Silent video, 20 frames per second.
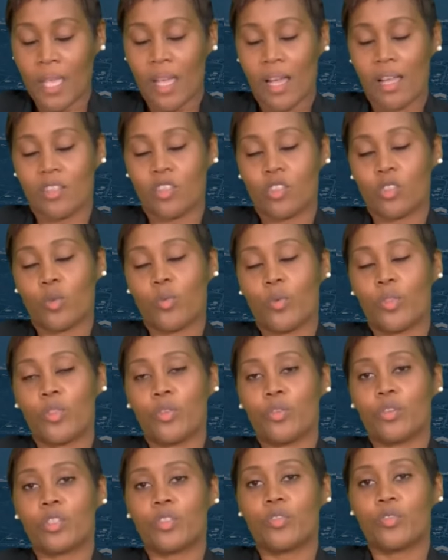And so with
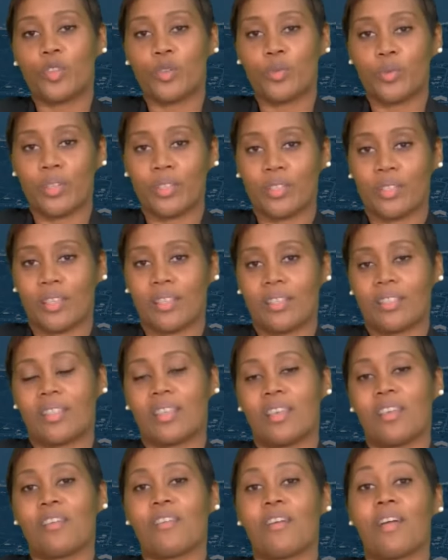those few words, I
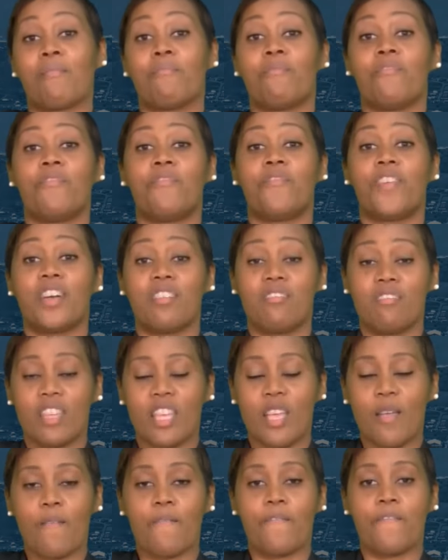say a
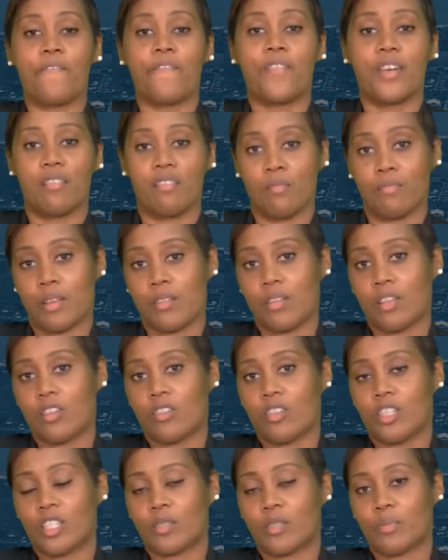very, very Merry
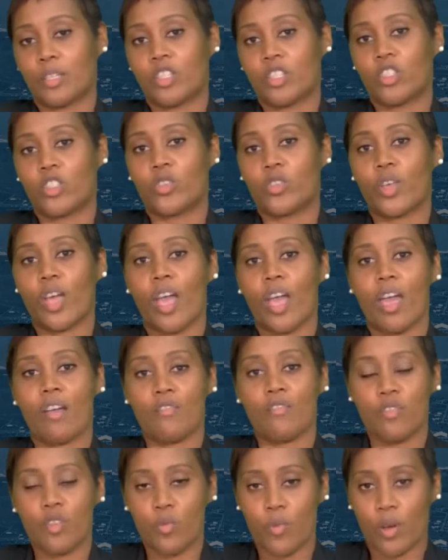Christmas to
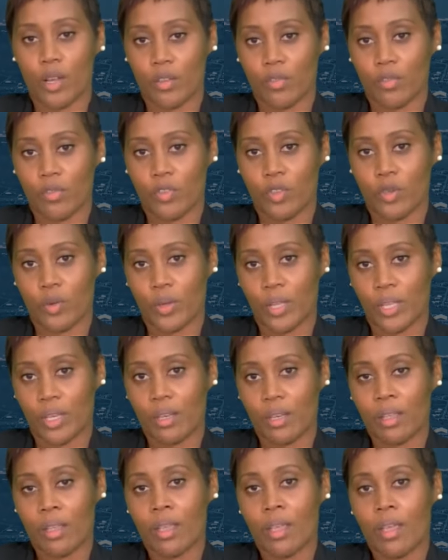everyone
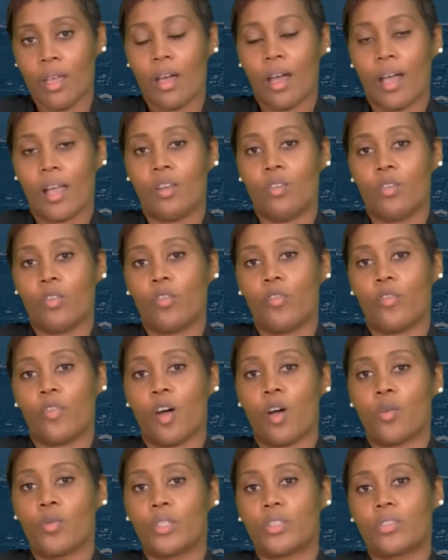viewing. I look
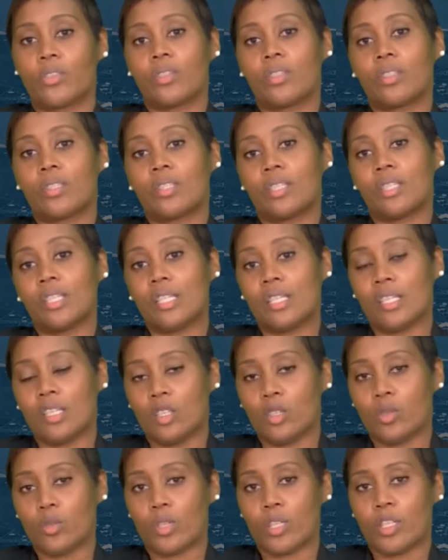forward to seeing
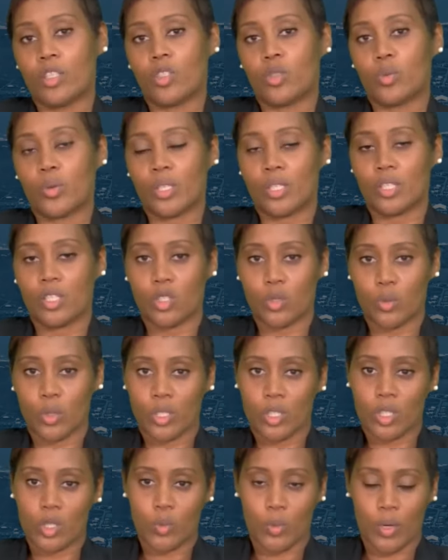you in
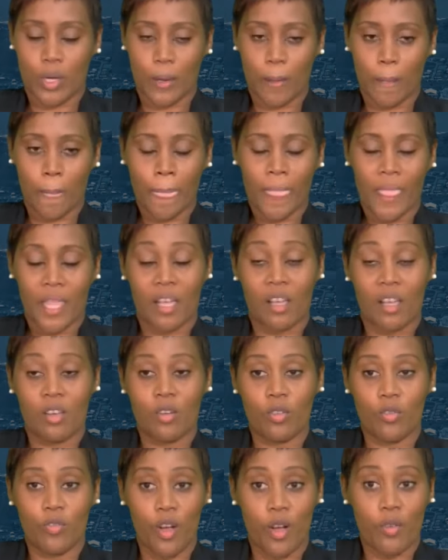2021. I
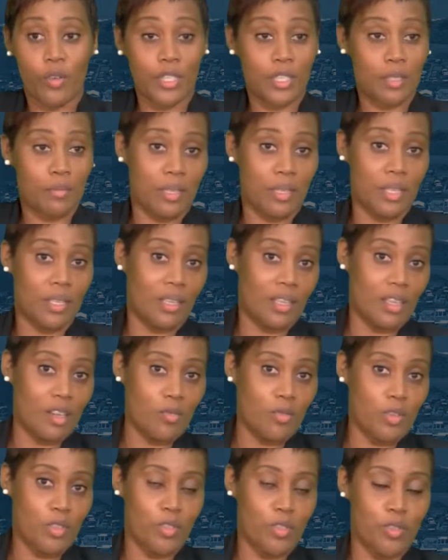look forward to being here
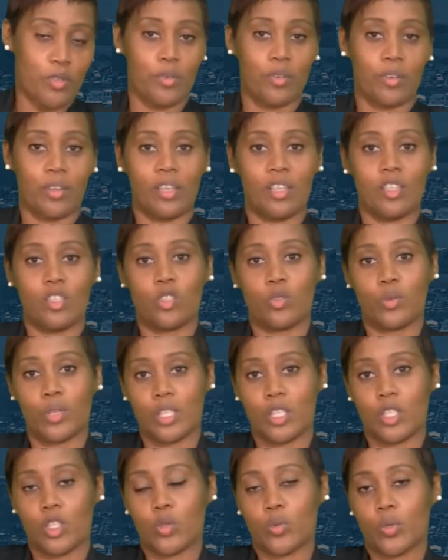with you in
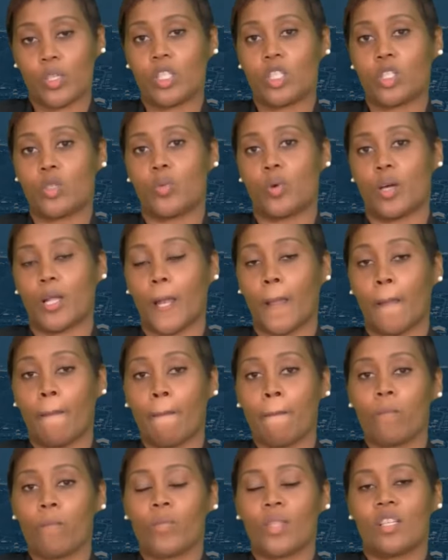2021
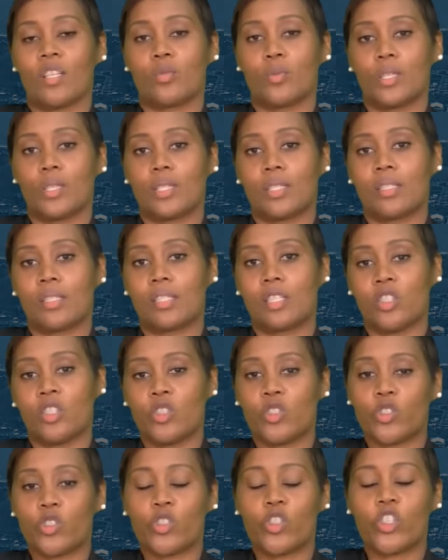as we
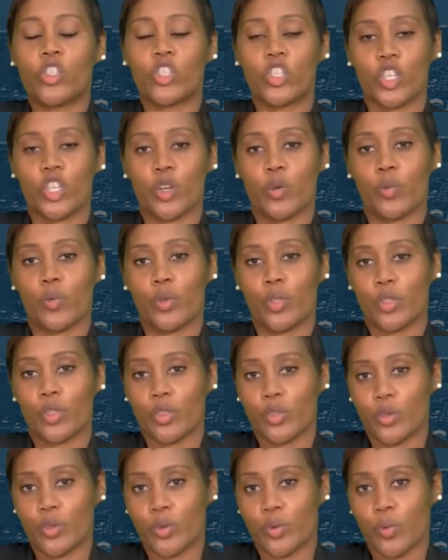continue to share
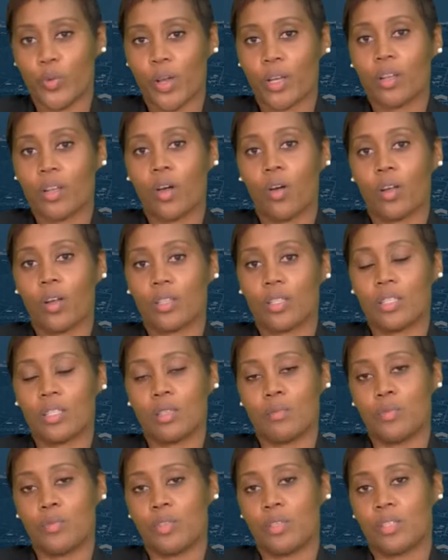with you what our
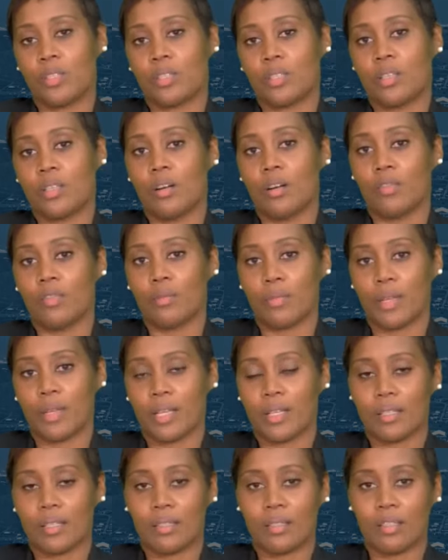team unity
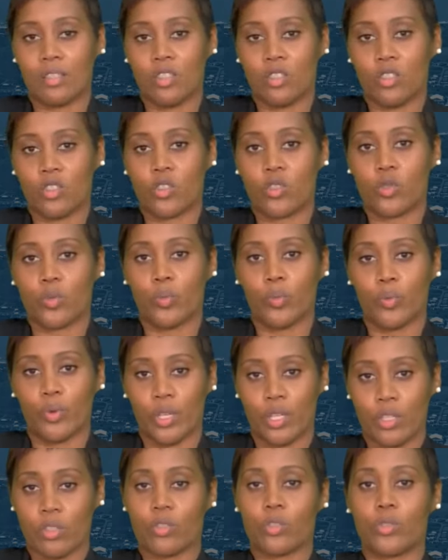government continues to
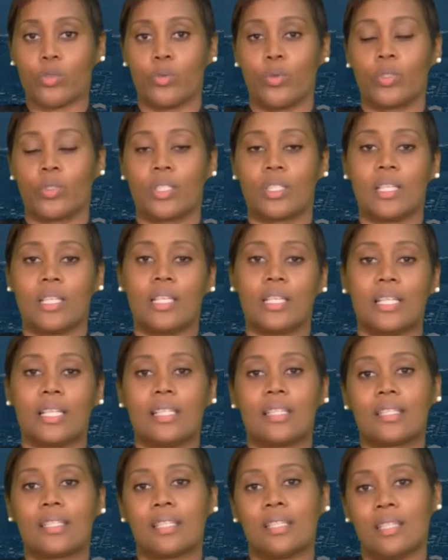bring to St.
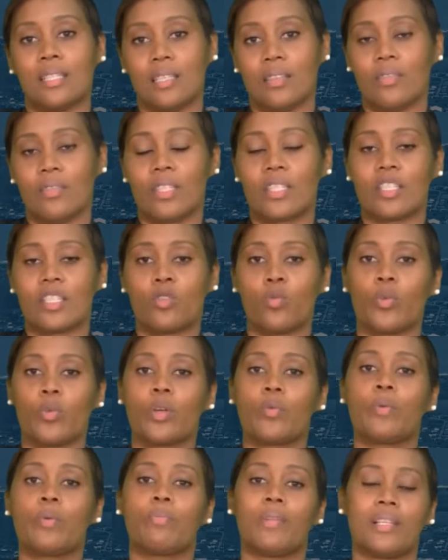Kitts and Nevis and
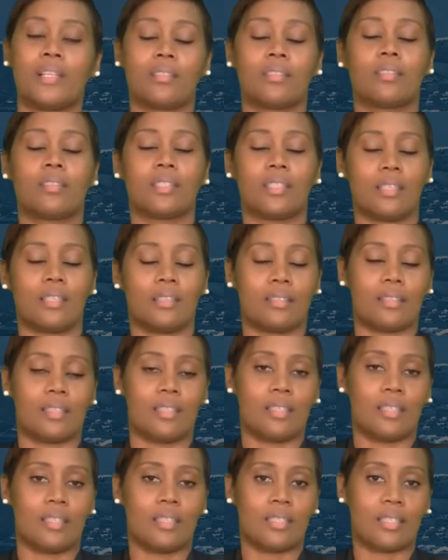where we plan to take
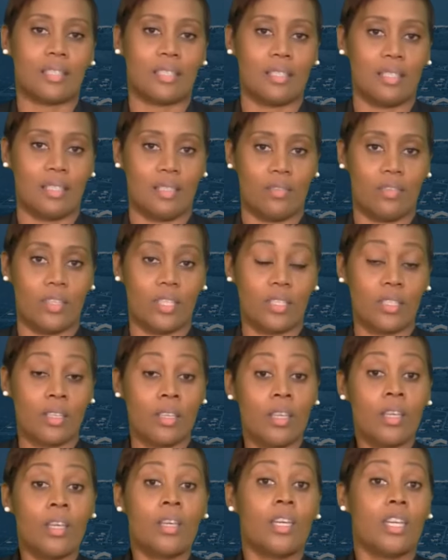St. Kitts and
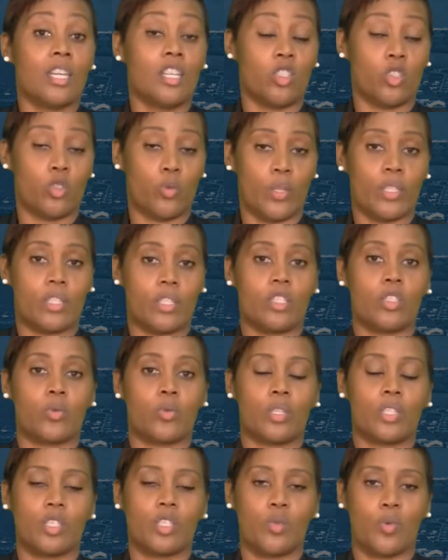Nevis in
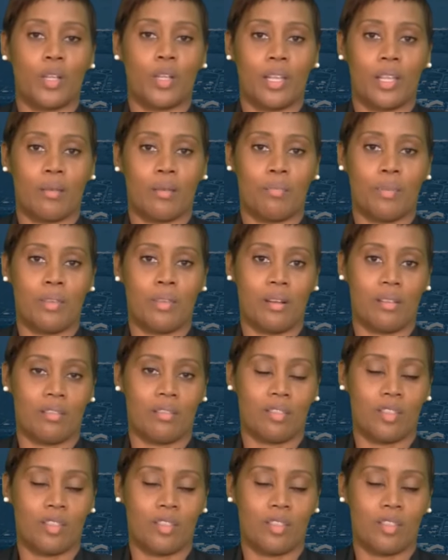2021 and beyond.